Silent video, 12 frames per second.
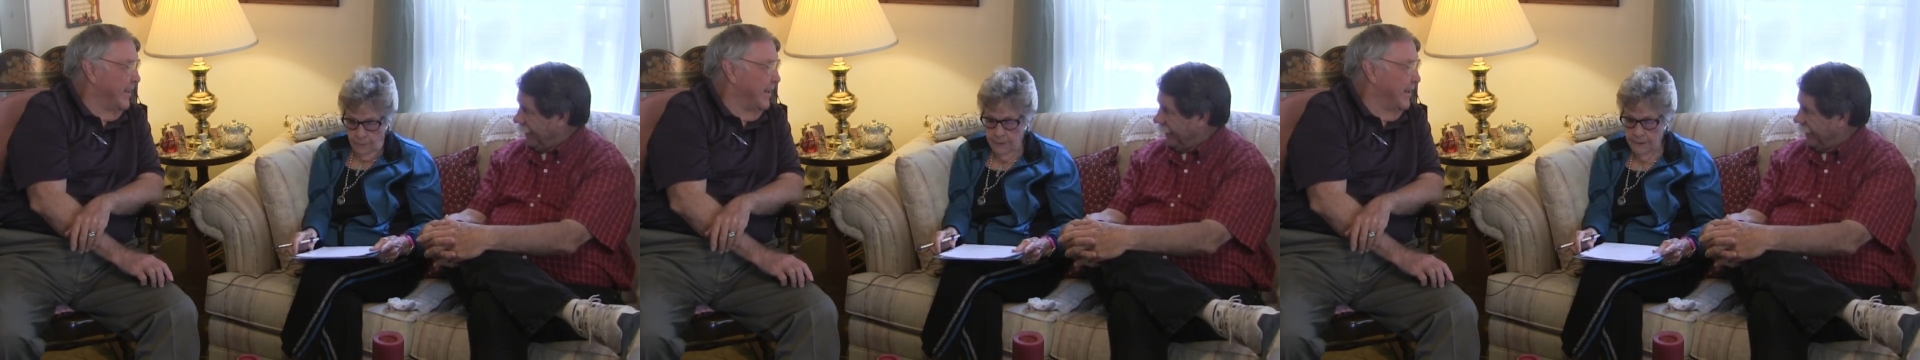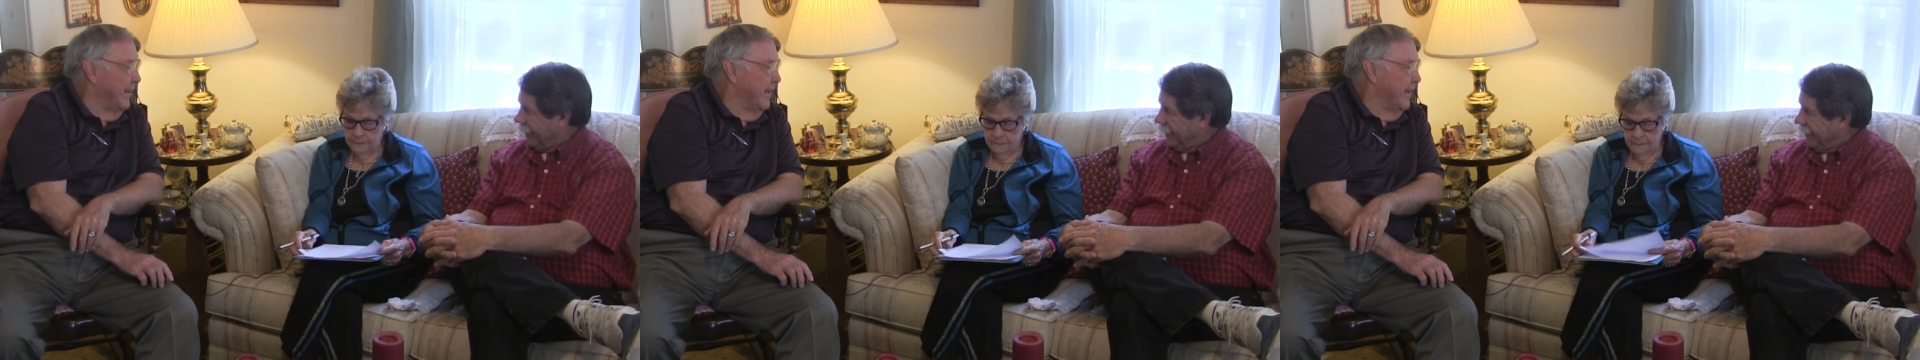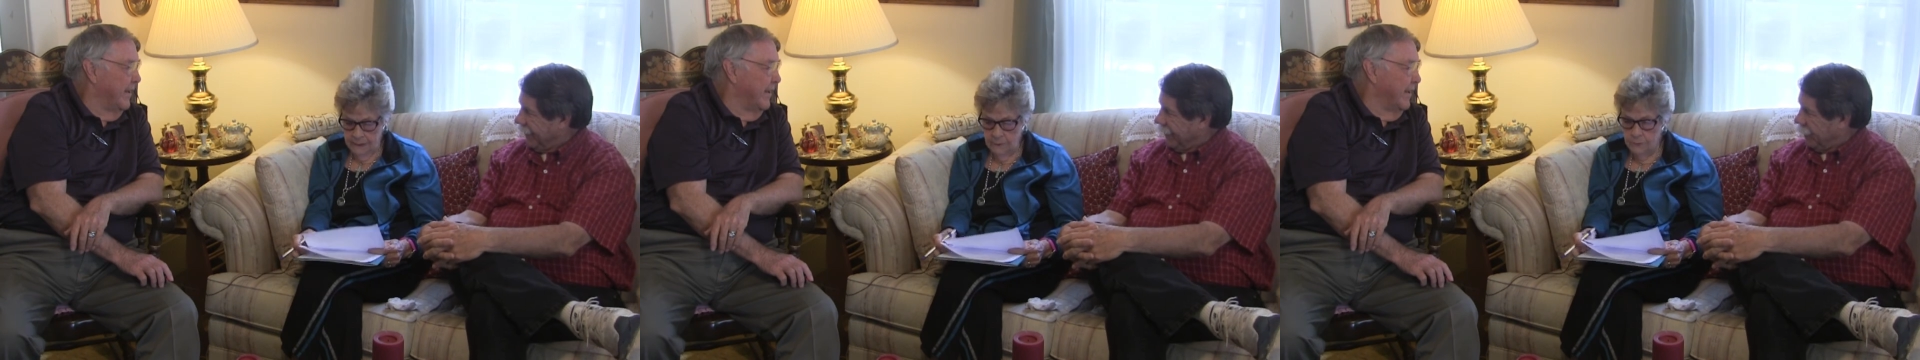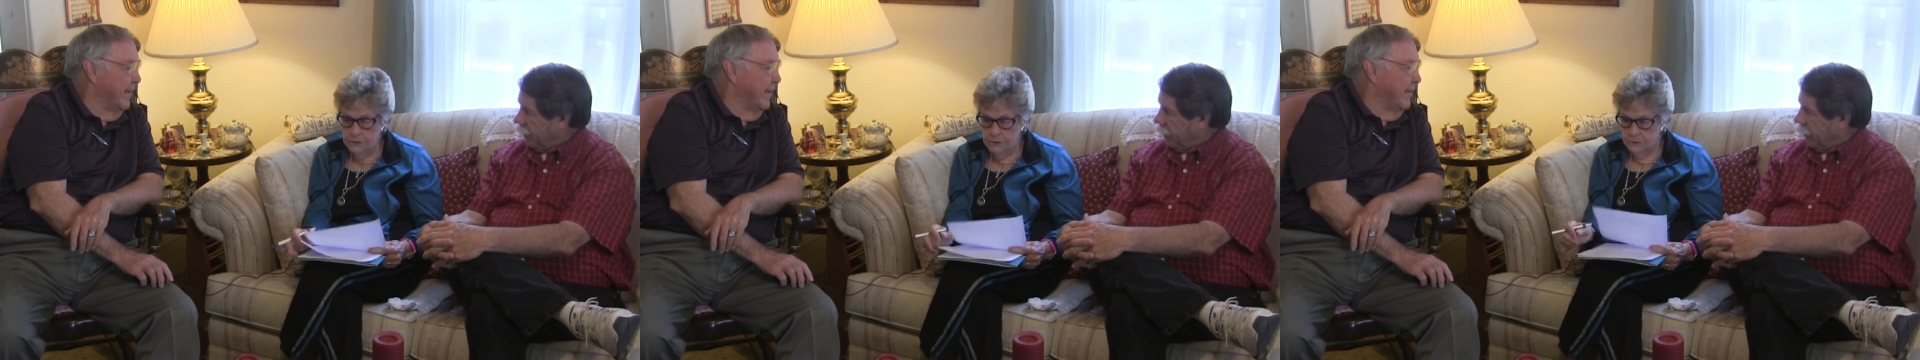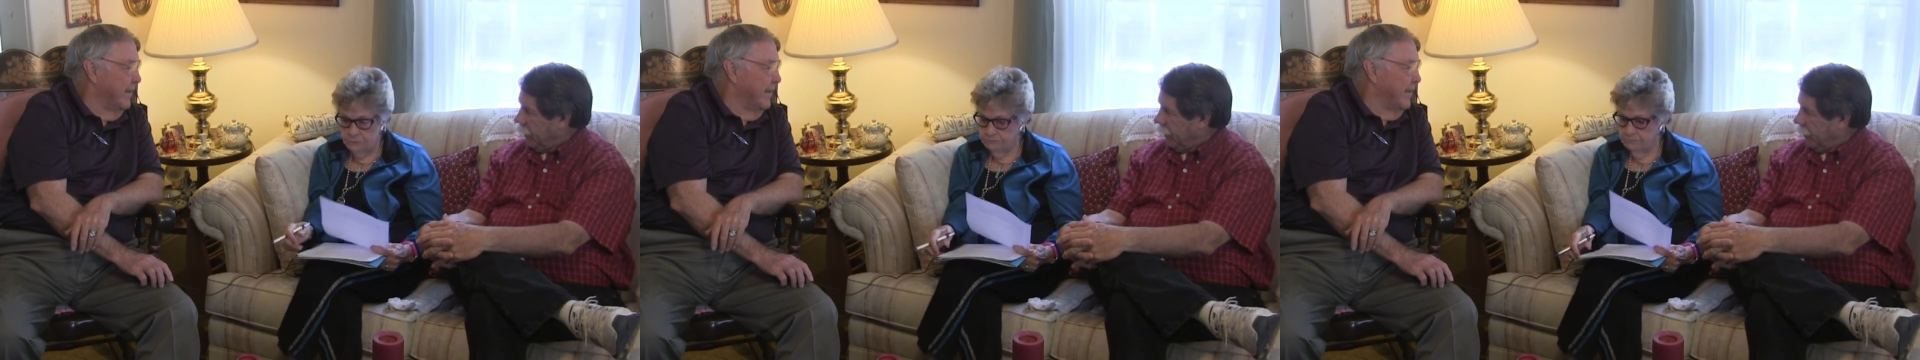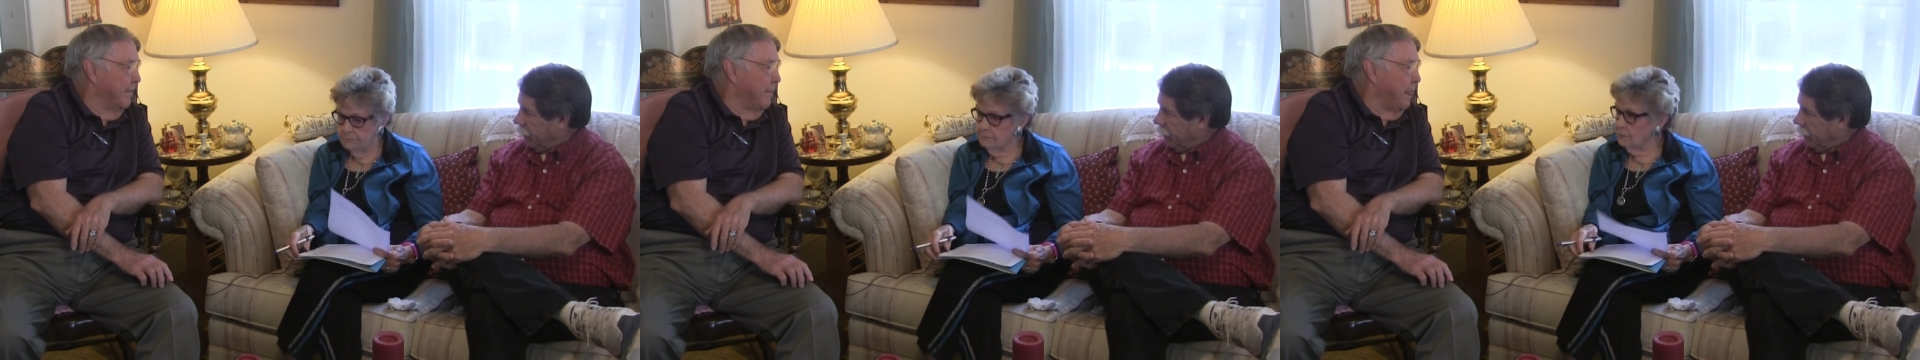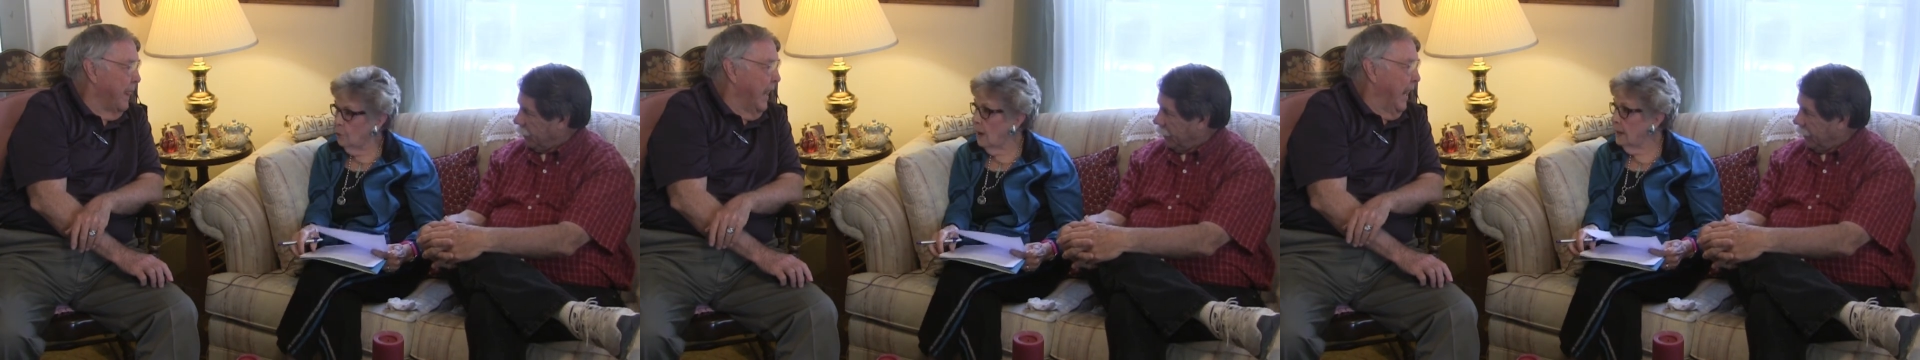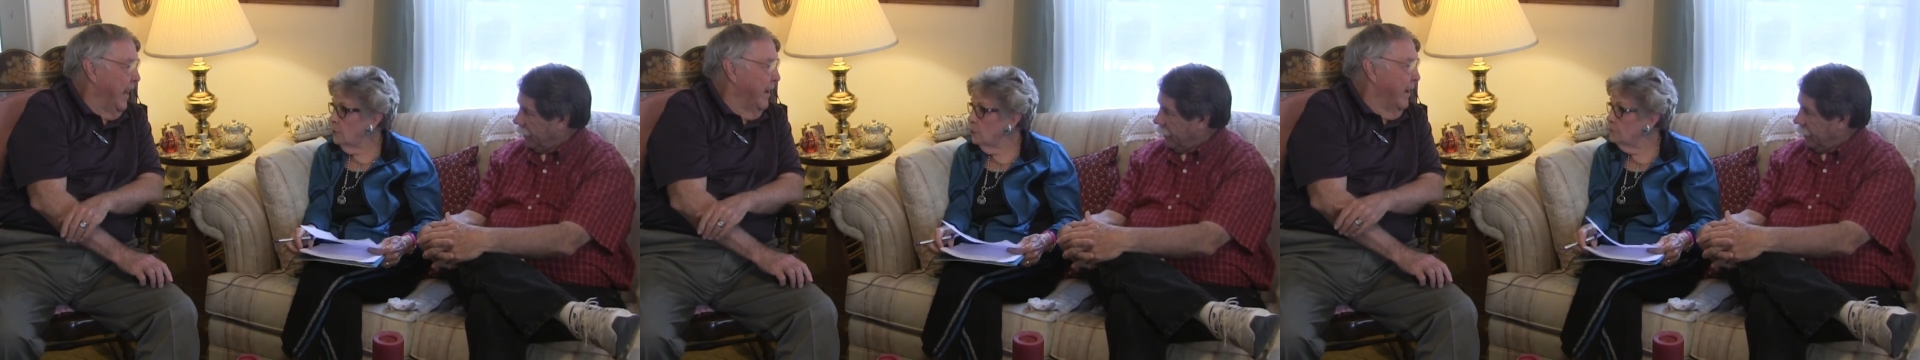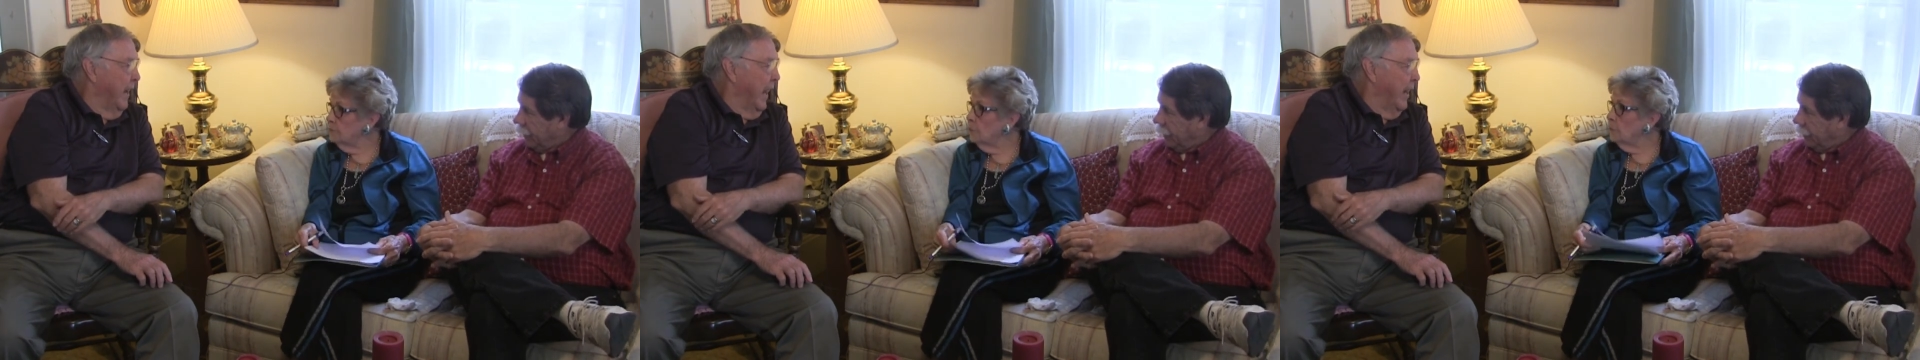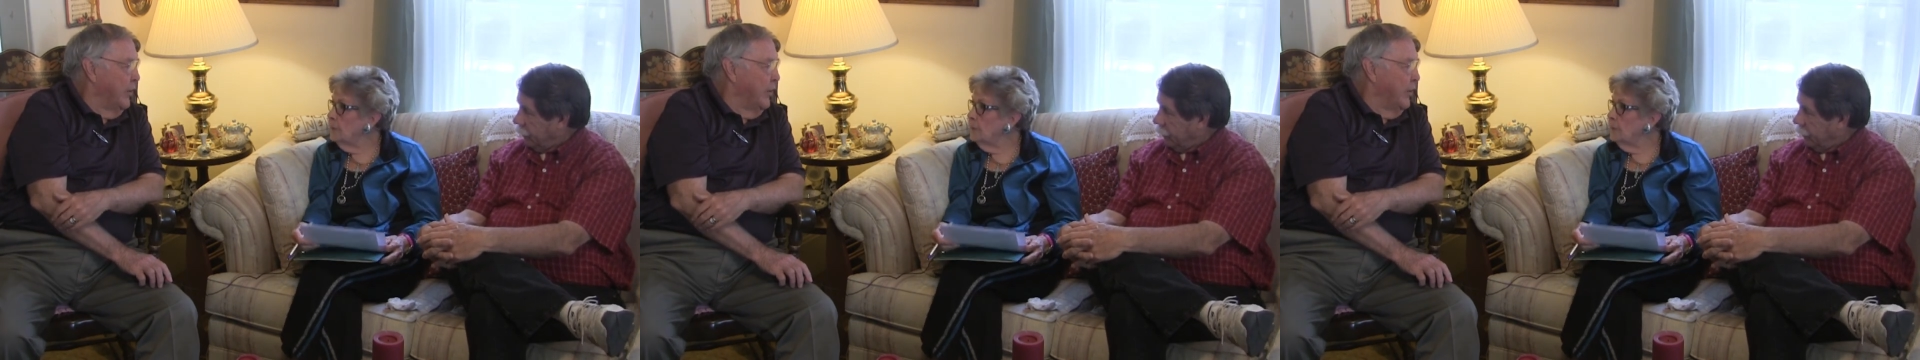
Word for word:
Speaker 1: But it was quite hurtful.